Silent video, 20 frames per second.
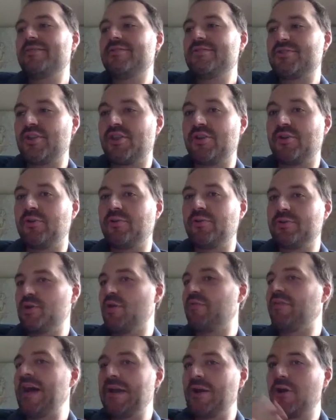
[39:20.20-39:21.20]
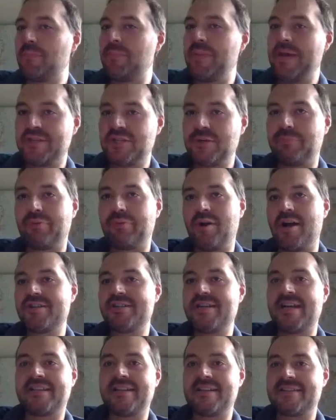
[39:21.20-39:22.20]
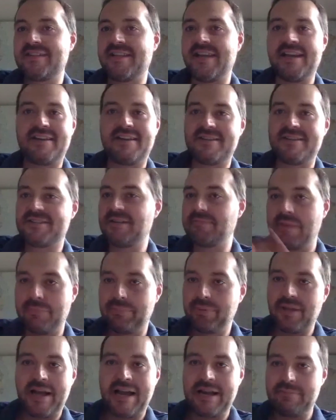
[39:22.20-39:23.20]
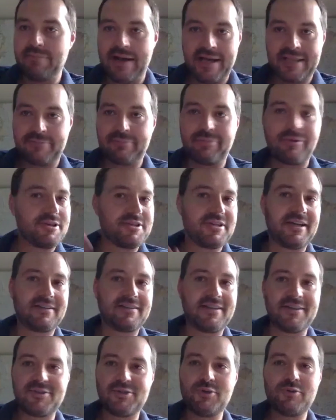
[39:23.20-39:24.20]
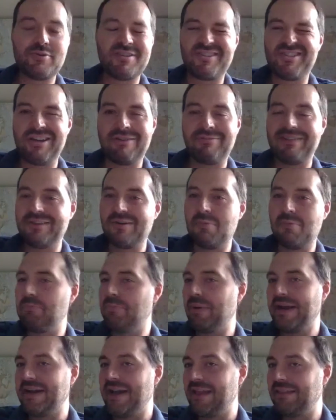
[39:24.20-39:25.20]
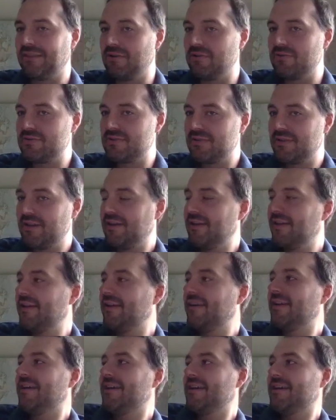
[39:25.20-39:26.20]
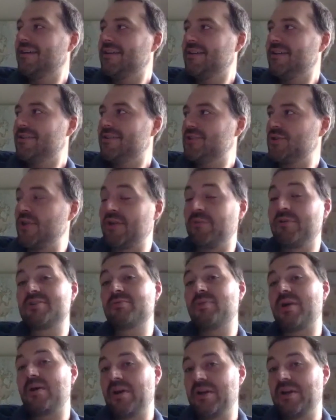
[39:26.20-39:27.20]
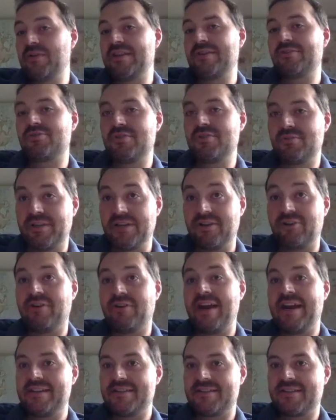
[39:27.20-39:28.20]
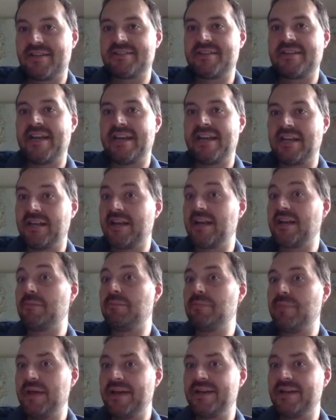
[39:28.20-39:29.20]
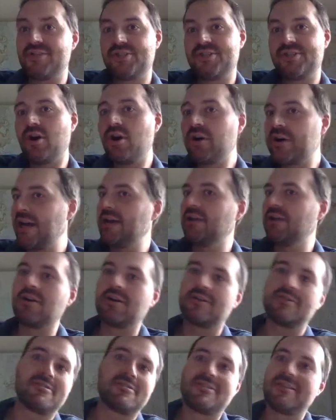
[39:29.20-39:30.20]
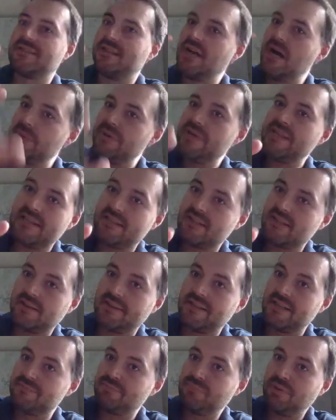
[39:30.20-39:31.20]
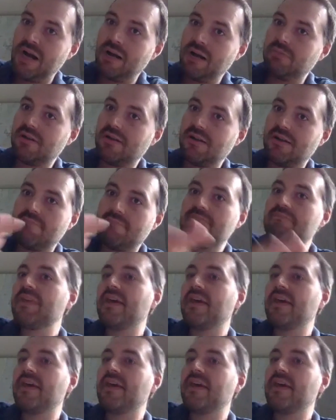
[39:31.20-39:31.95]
So if I go pitch a project that's like just some applied math project, like students generally don't bite at those. The other reason why working with industry is really great is because then I can kind of pitch, okay, look, there's this company that's got this problem